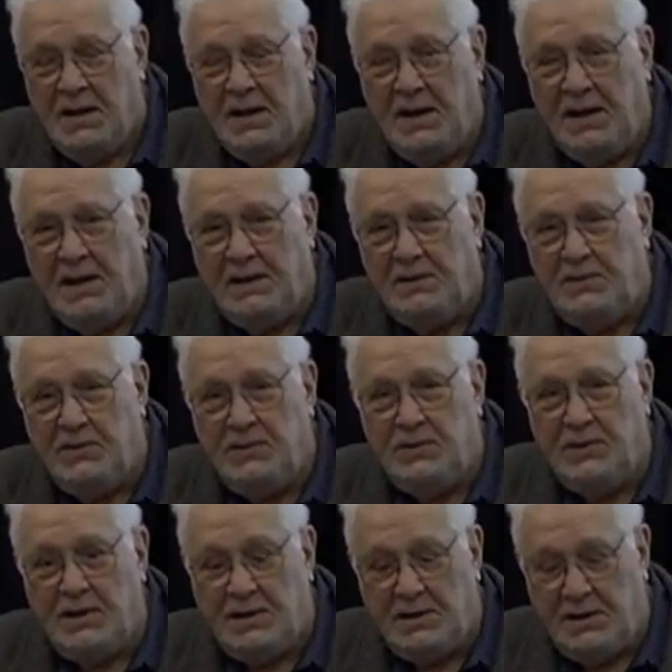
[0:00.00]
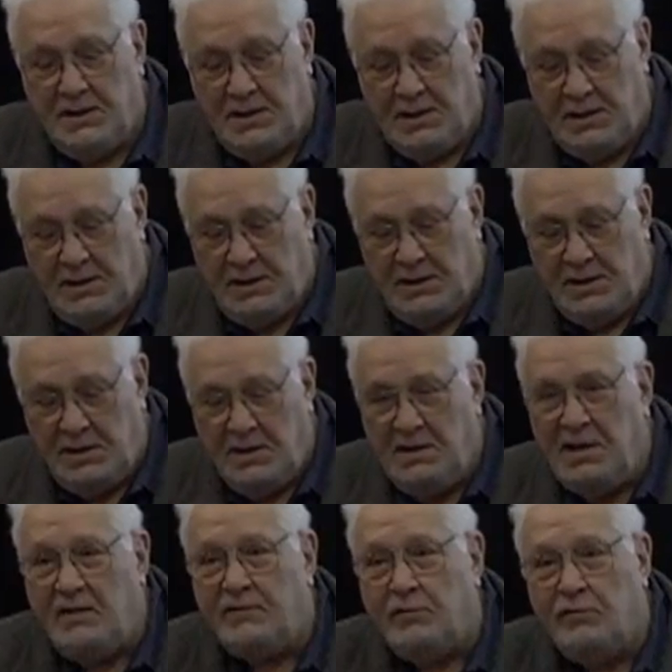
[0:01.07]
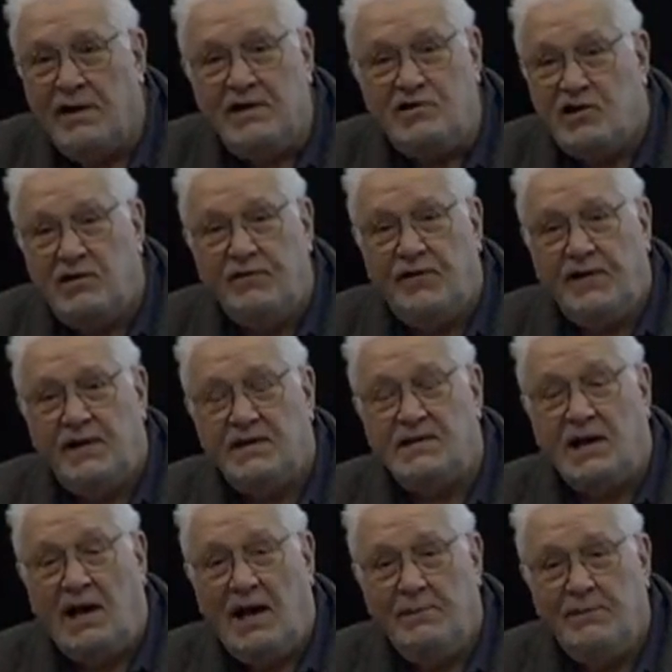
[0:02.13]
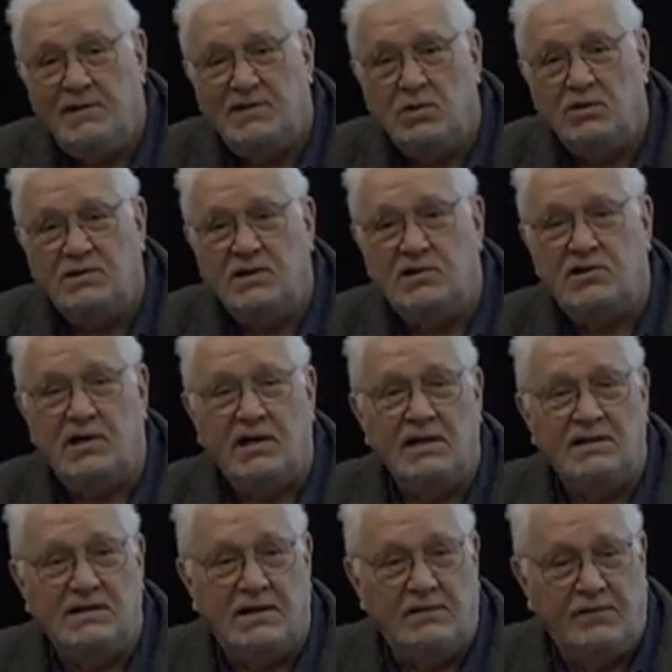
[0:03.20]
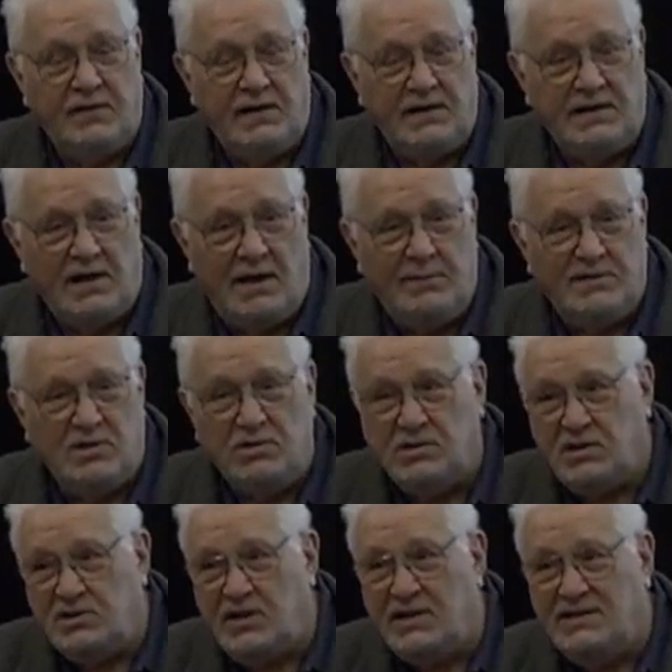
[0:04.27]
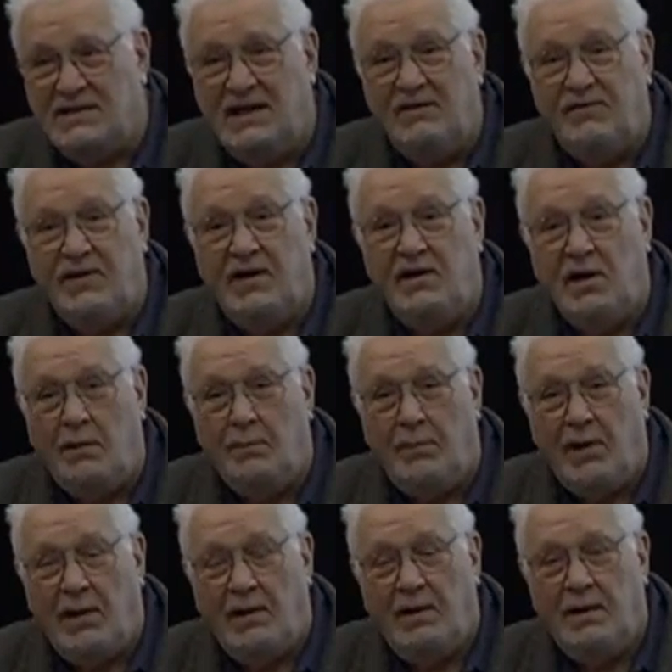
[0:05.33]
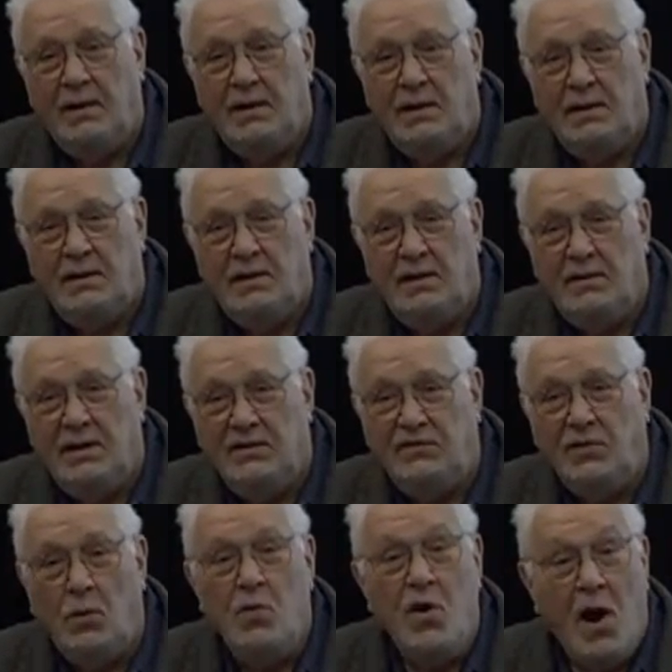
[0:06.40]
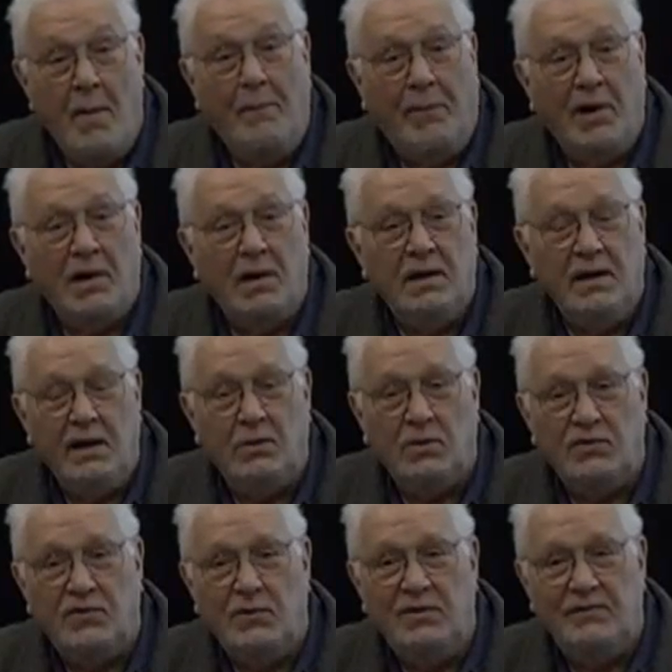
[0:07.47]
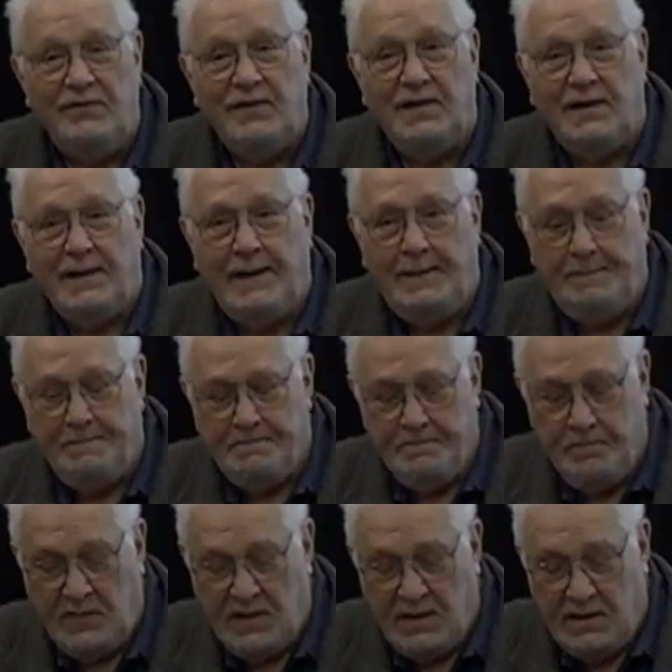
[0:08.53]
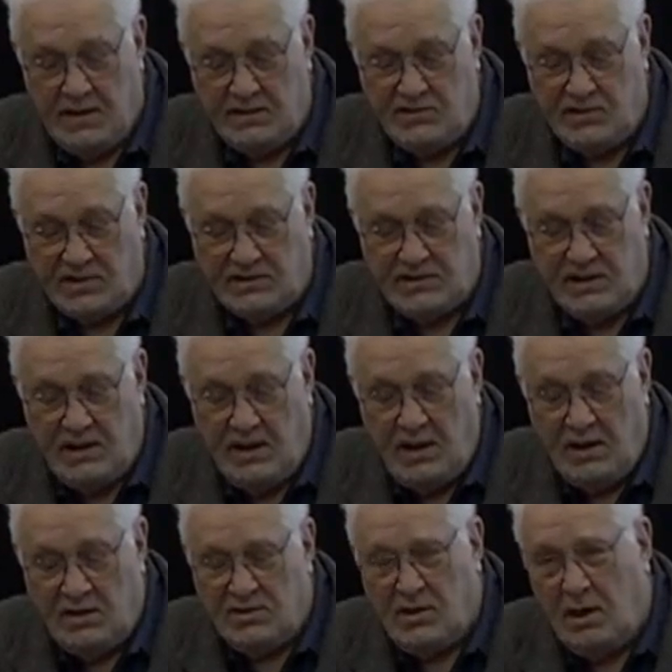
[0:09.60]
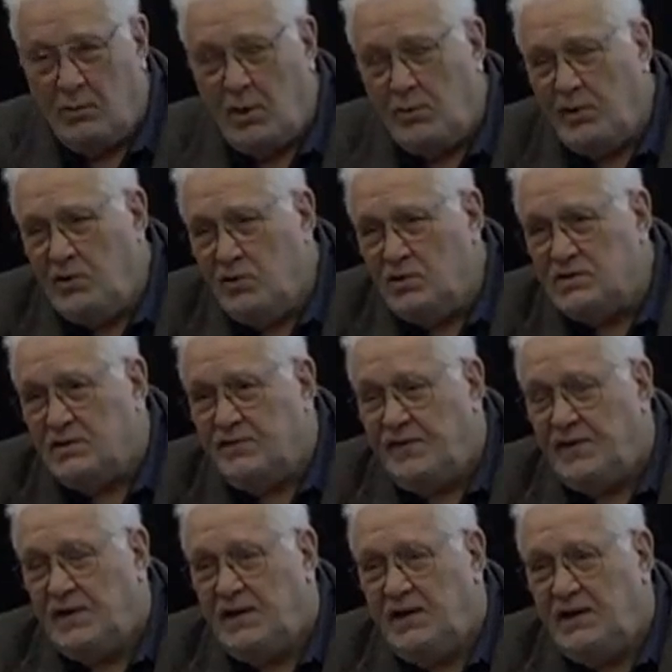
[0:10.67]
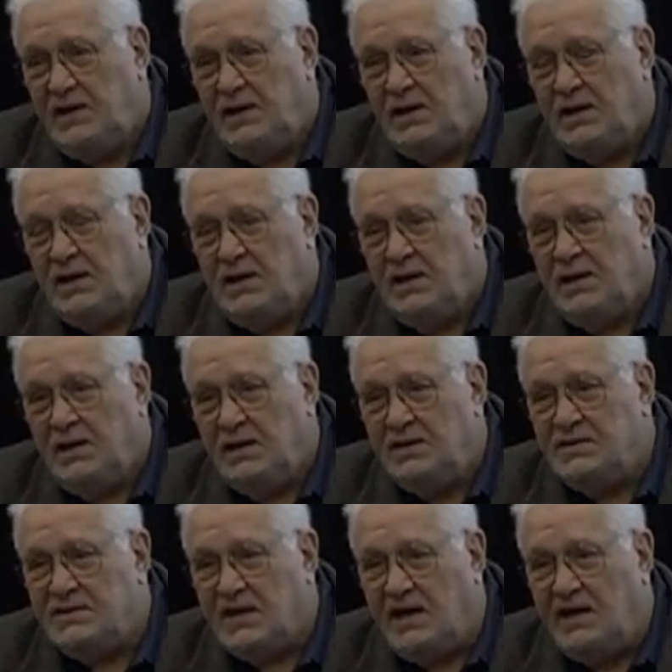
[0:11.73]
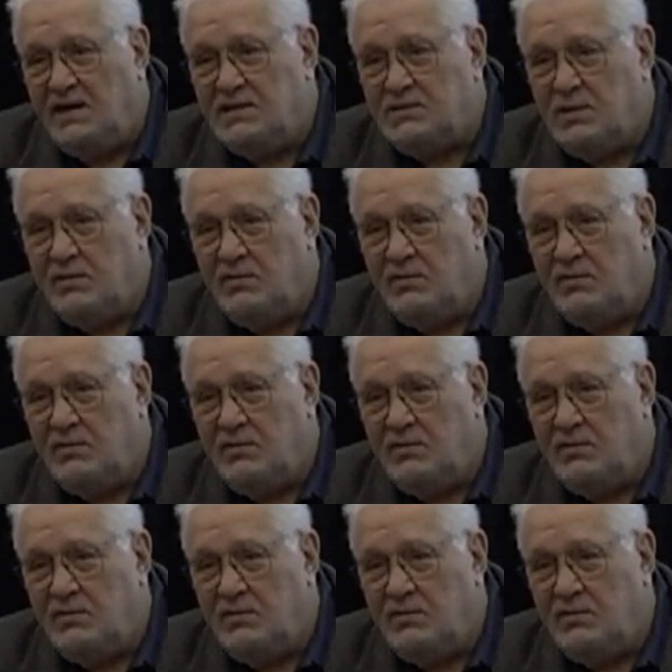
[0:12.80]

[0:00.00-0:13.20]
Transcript: and you never reach infinite time. There's no such thing as infinite time. There's no such thing as an infinite number. There is no number equal to infinity. There's just, and when we use infinity in science, we